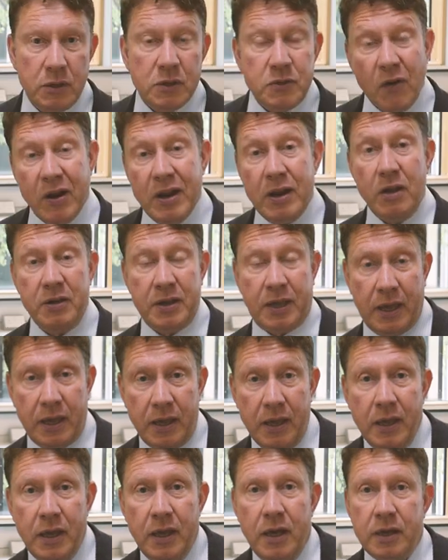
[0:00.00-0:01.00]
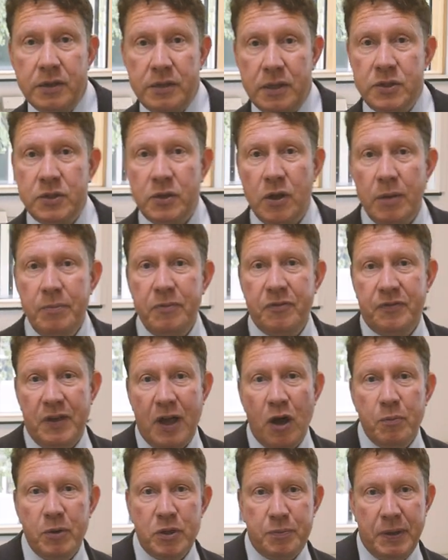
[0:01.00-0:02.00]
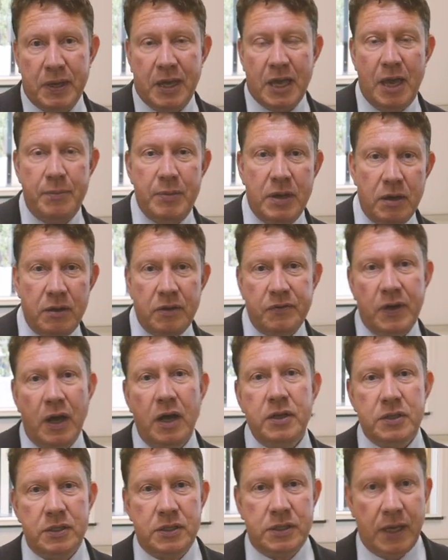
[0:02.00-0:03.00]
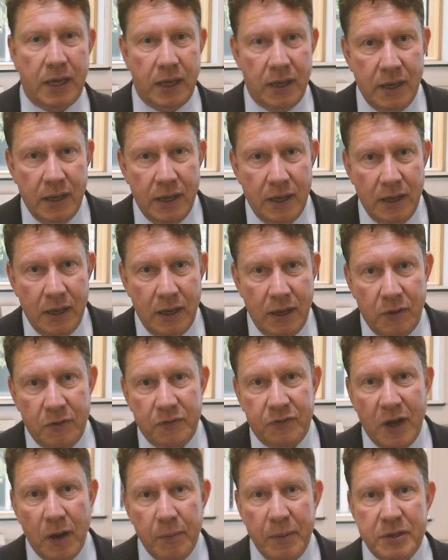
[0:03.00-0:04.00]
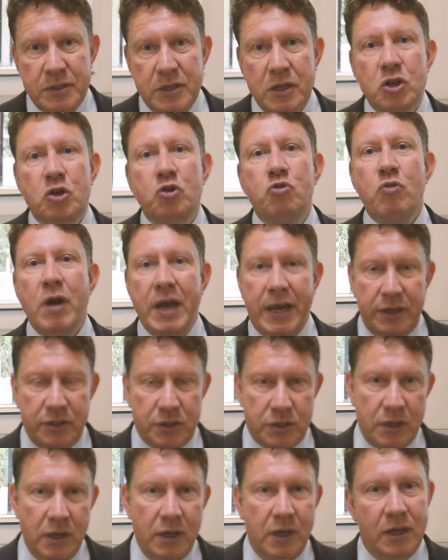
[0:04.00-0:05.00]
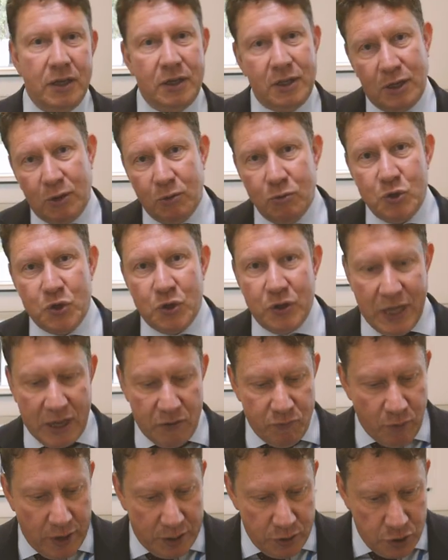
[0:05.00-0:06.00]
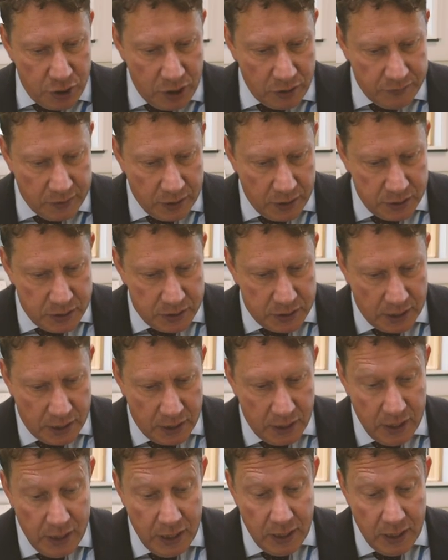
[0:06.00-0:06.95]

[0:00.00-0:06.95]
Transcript: I was very lucky. At the time, Falmouth became a university. And Falmouth is a great, culturally enriched university.